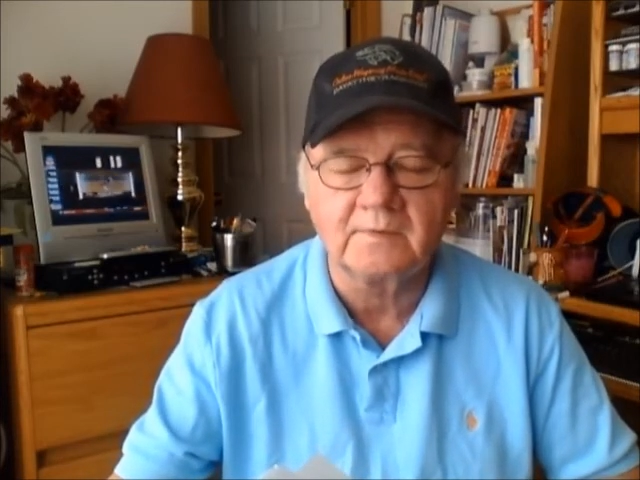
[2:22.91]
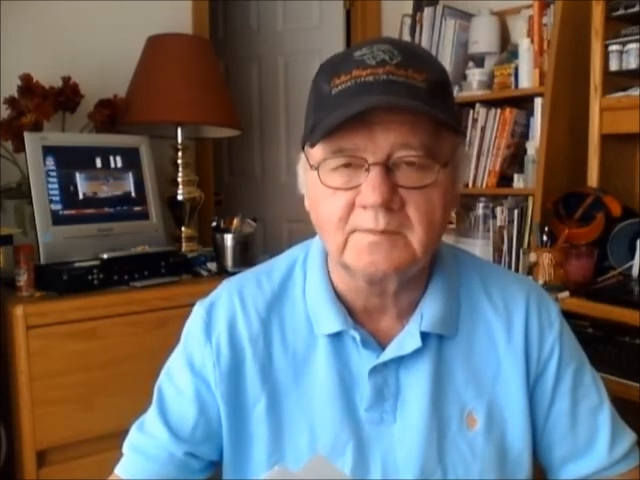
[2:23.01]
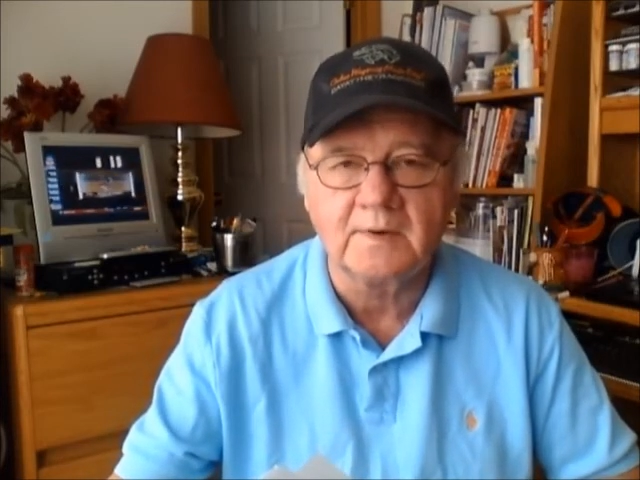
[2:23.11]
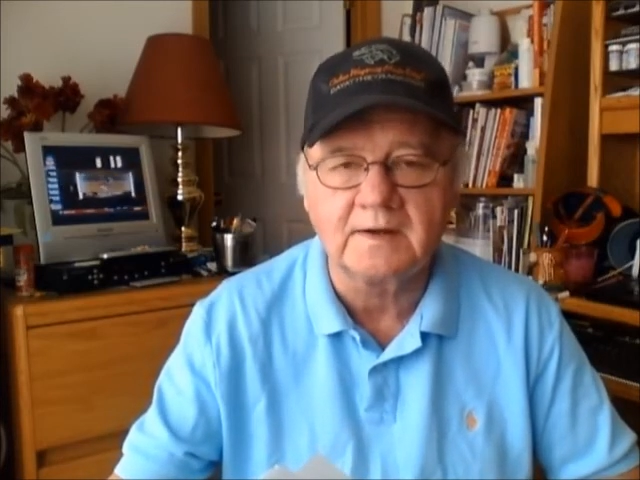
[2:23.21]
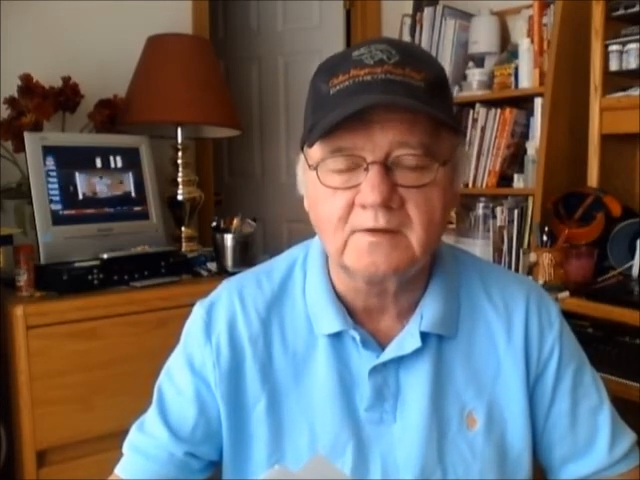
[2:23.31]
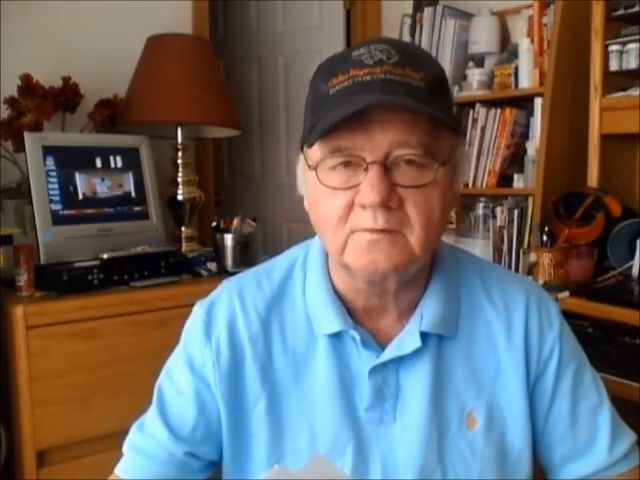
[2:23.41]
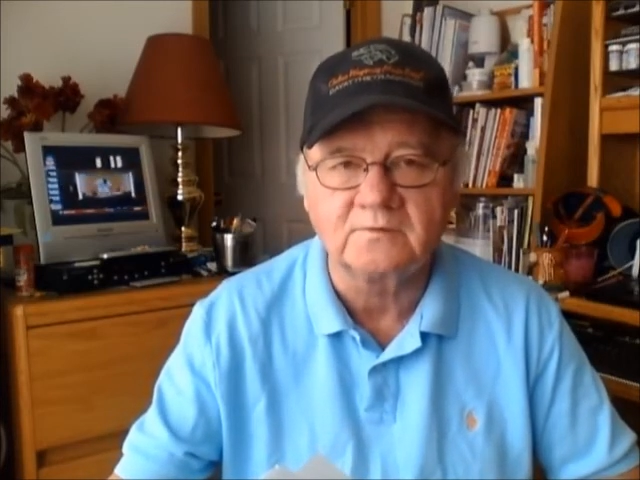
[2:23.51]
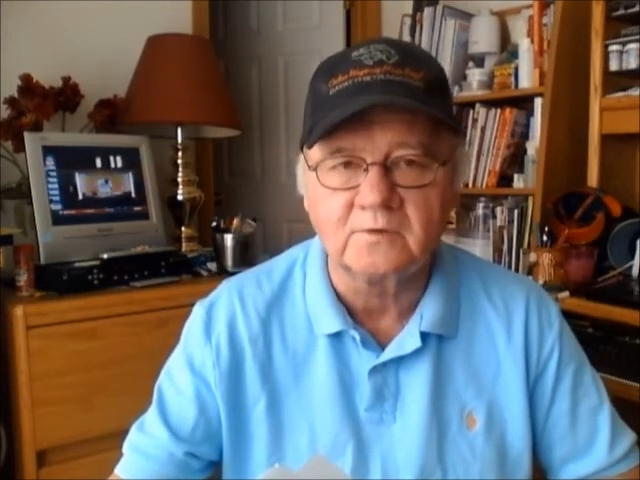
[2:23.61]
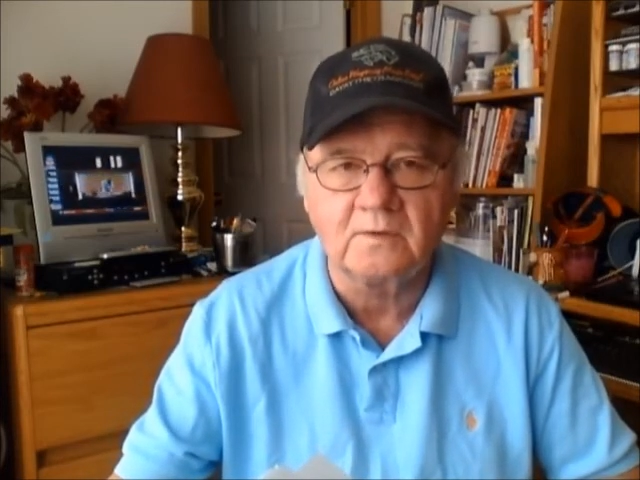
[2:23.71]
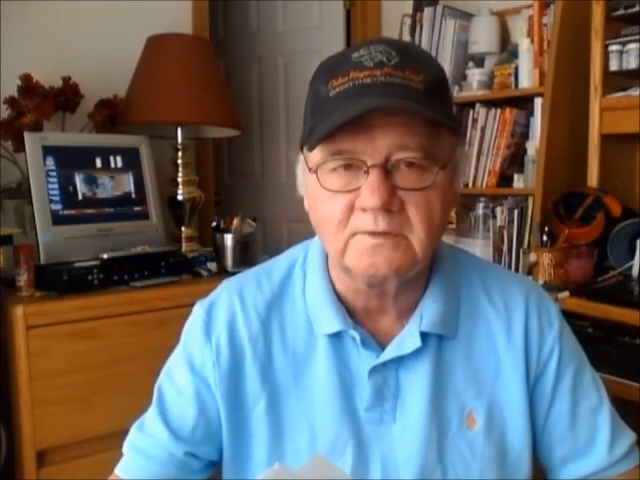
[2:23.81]
reminding you
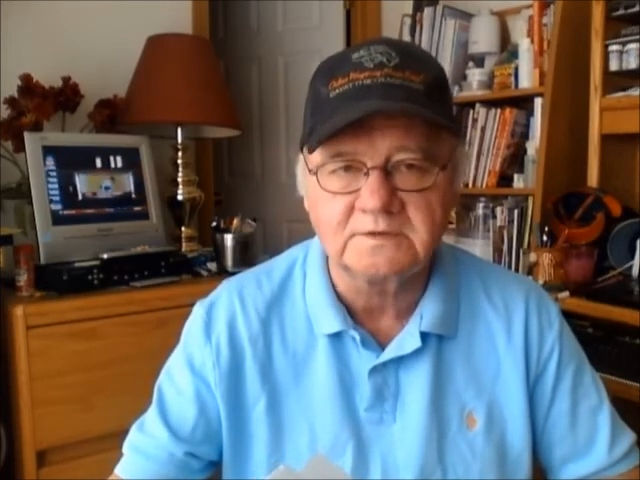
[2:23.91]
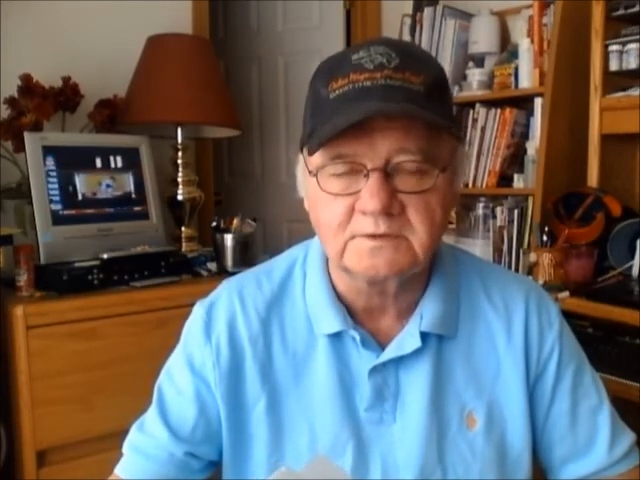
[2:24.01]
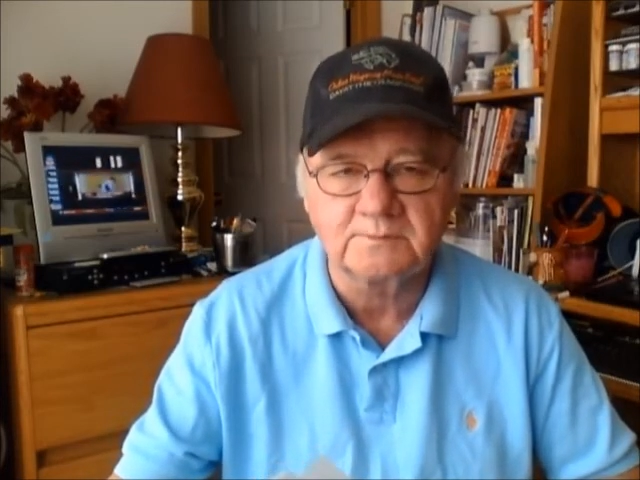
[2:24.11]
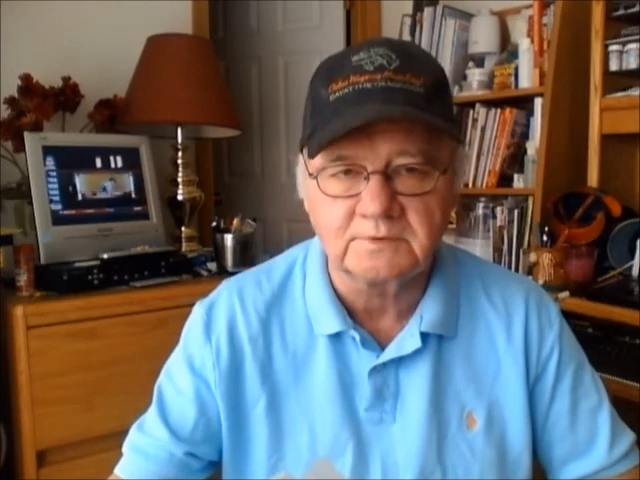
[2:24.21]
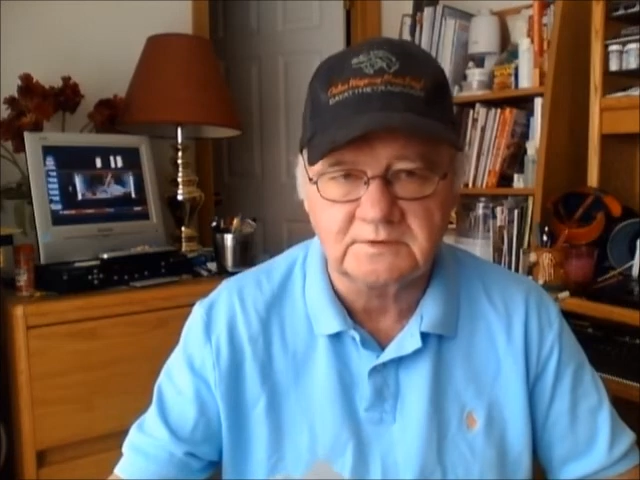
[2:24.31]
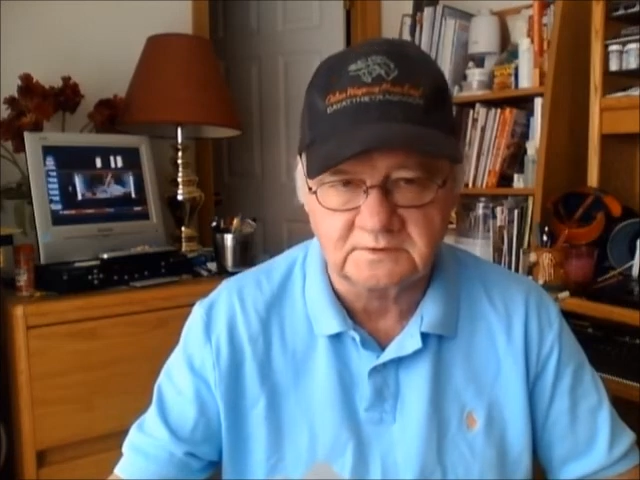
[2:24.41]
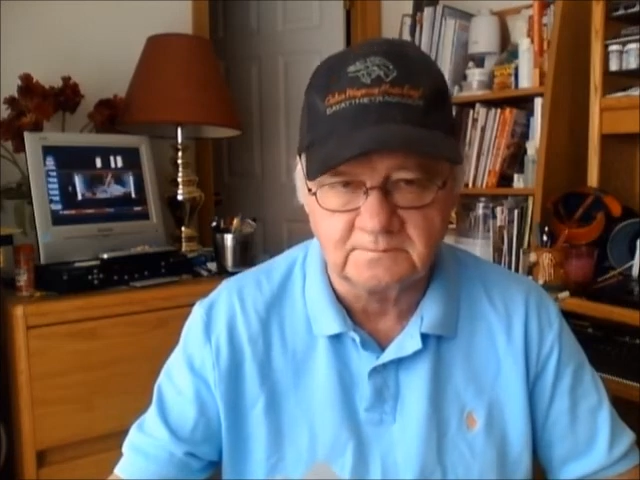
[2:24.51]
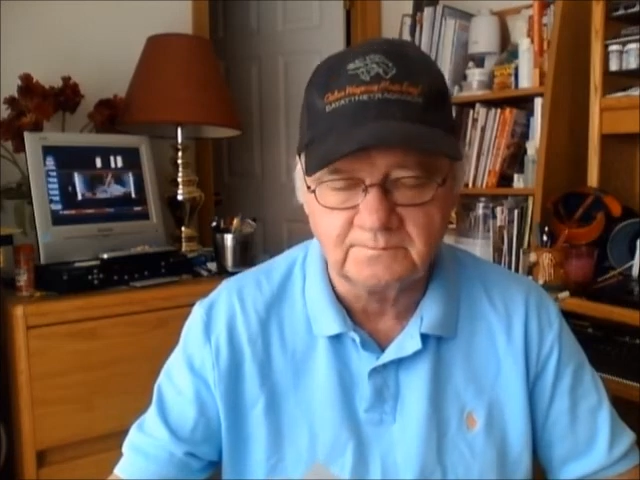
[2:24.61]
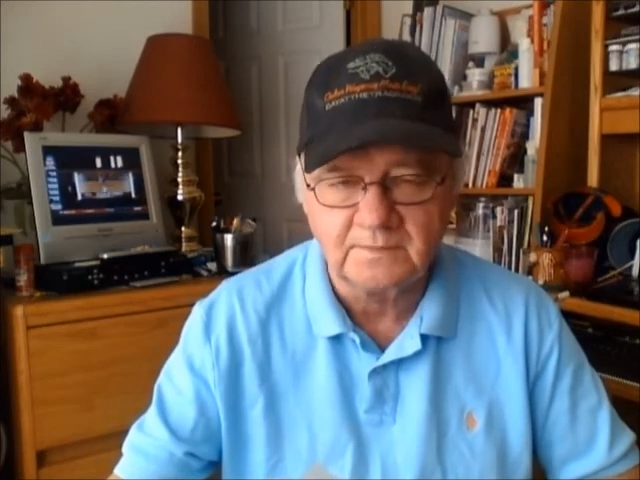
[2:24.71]
as always to please